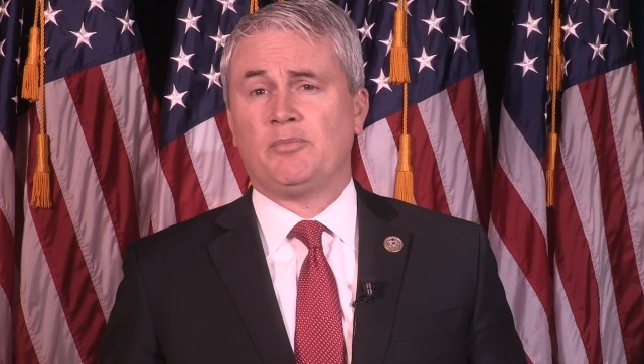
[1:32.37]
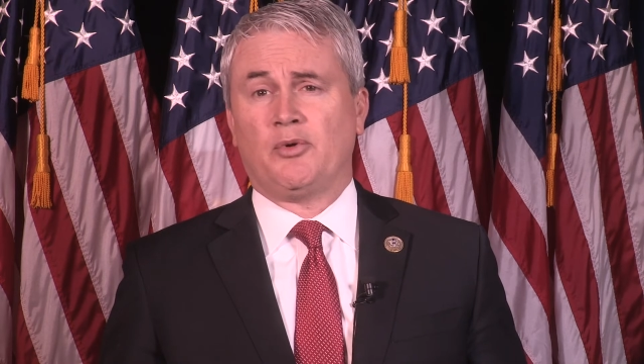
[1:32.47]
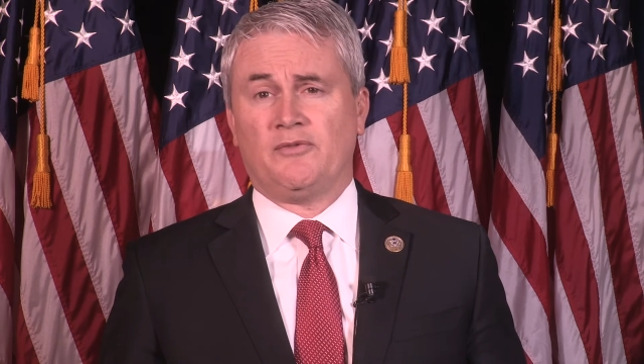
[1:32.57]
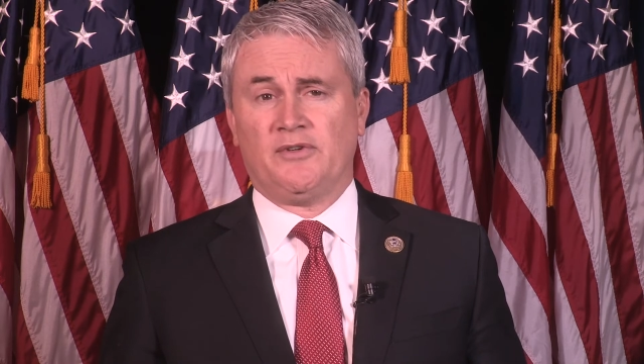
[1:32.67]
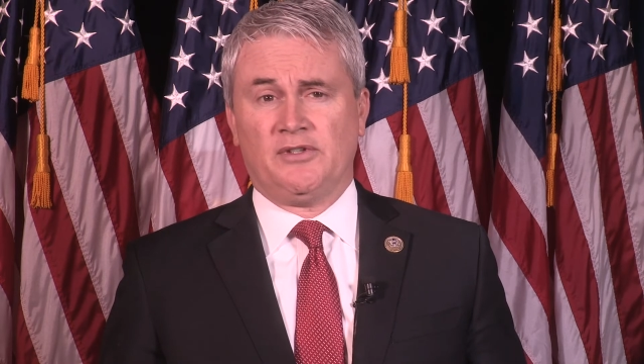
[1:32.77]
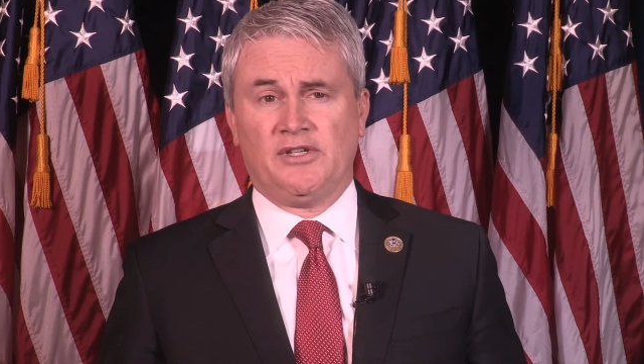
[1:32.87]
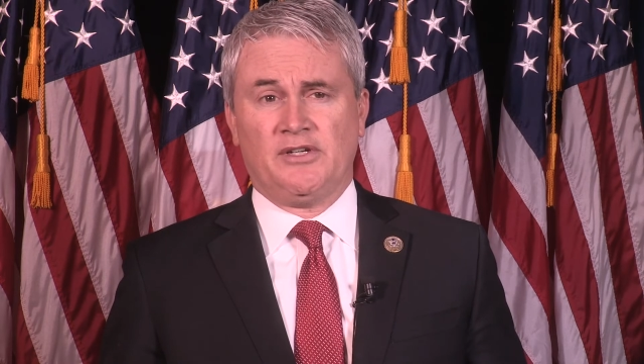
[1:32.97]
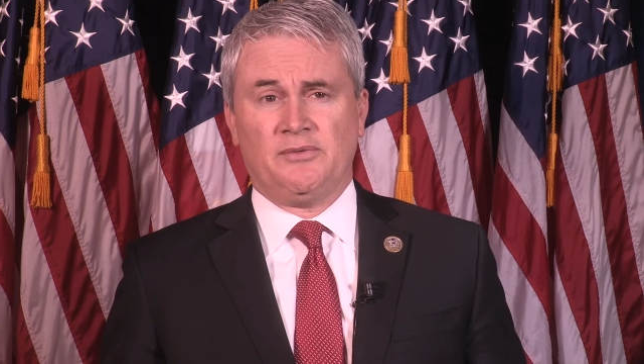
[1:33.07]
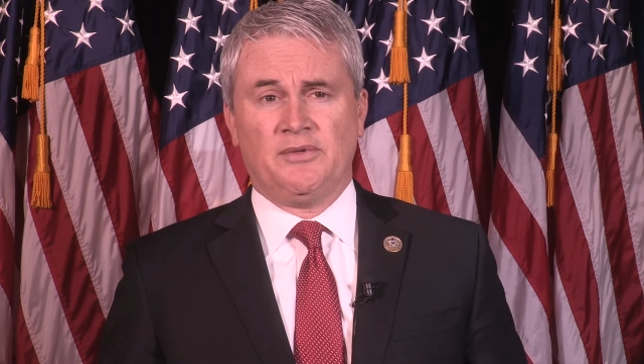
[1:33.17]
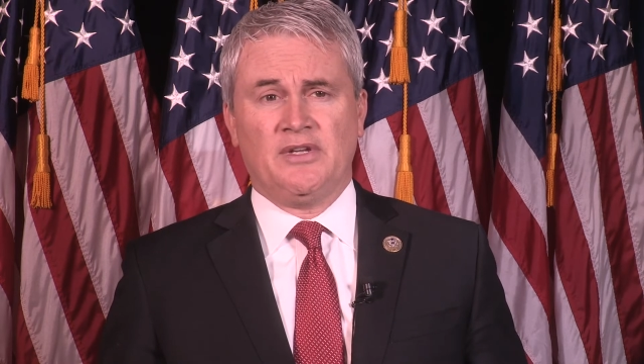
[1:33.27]

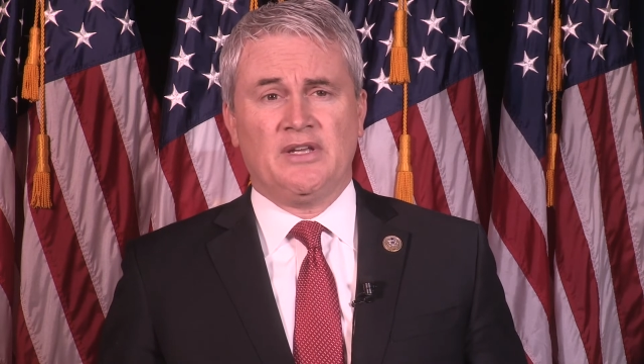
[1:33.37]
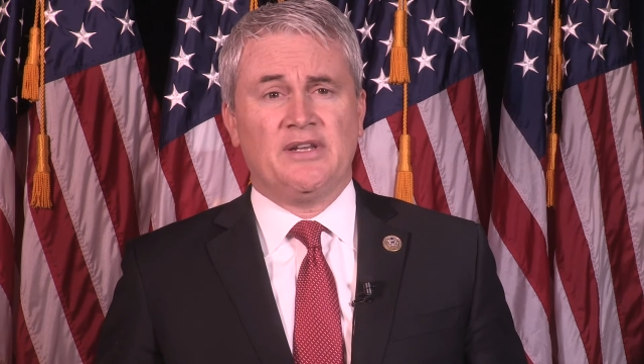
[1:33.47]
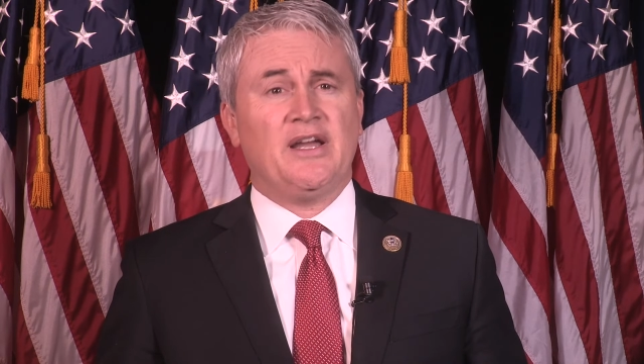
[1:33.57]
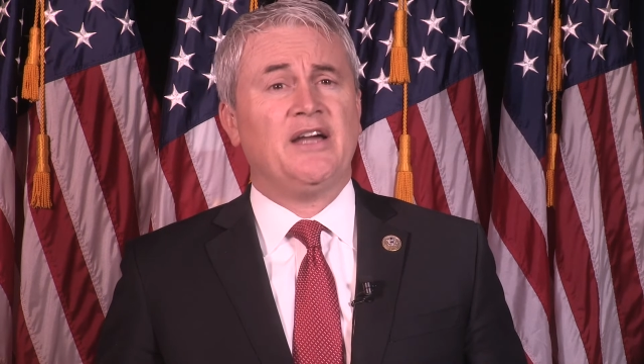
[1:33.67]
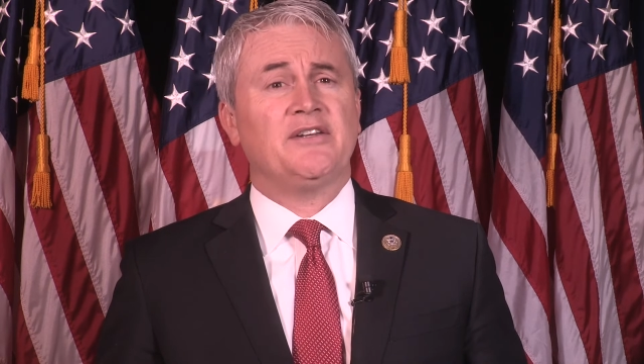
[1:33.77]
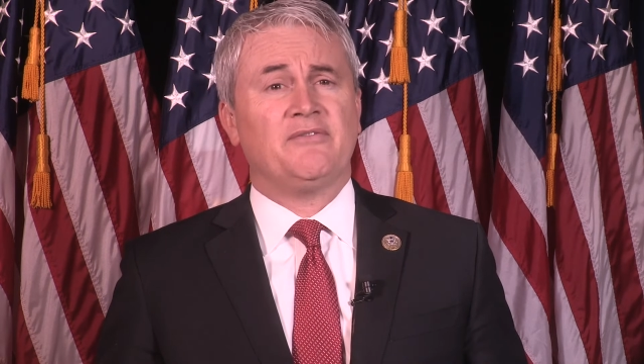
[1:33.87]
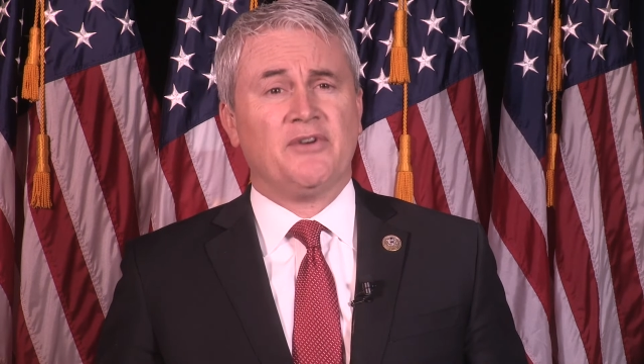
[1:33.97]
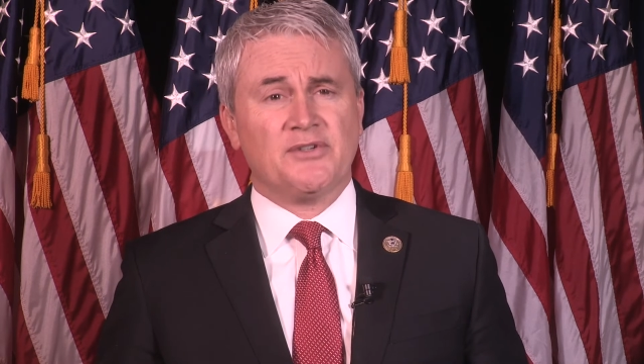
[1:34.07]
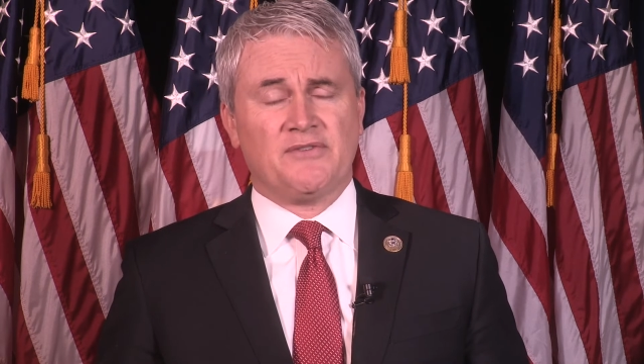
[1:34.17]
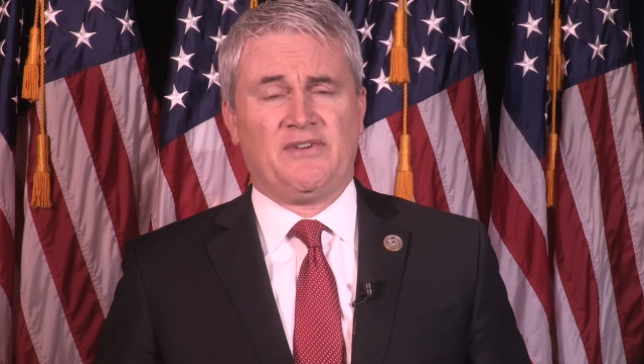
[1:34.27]
portfolio, not
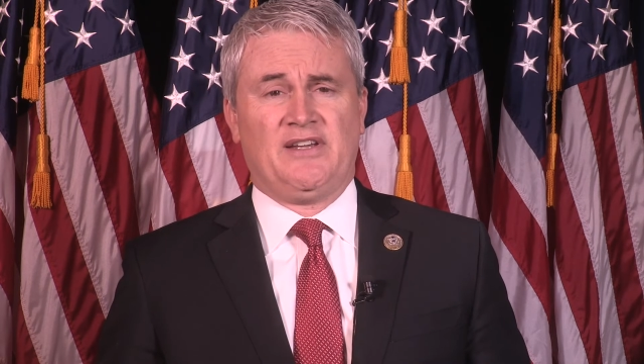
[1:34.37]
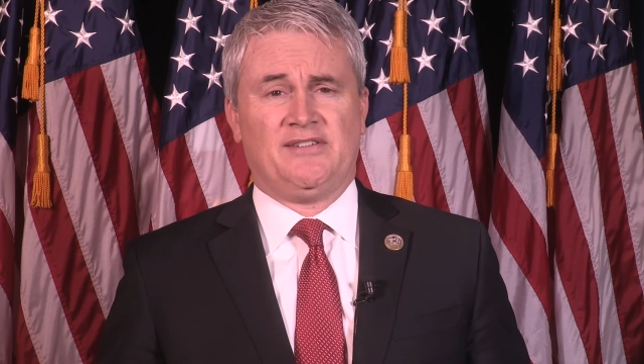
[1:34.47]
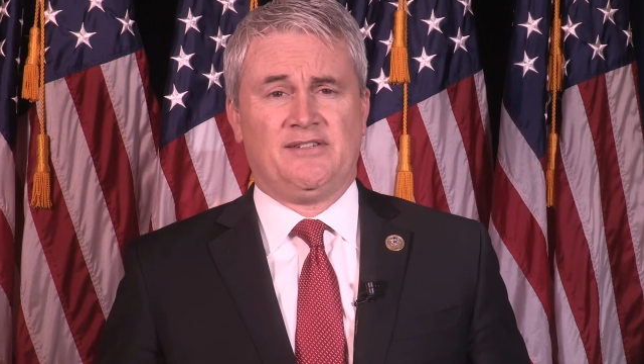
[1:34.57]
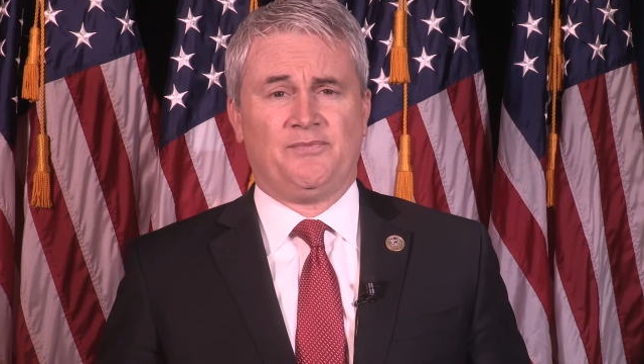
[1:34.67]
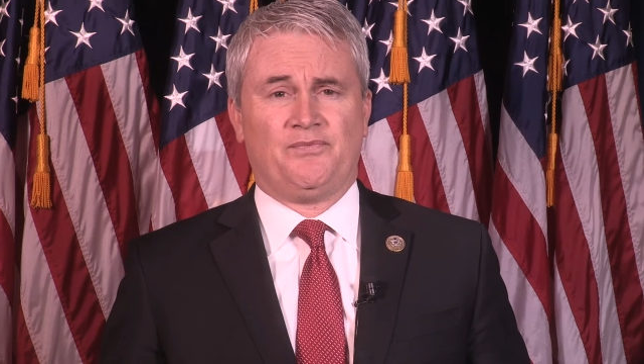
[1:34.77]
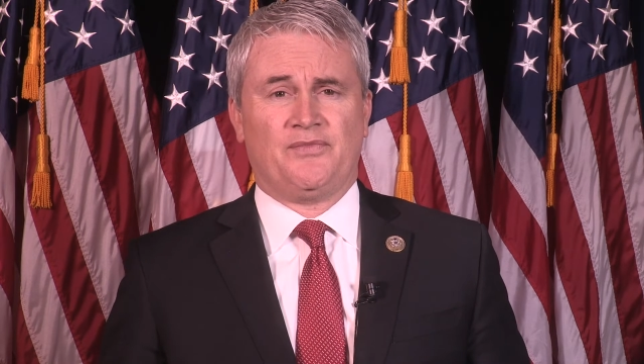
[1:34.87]
diversifies it.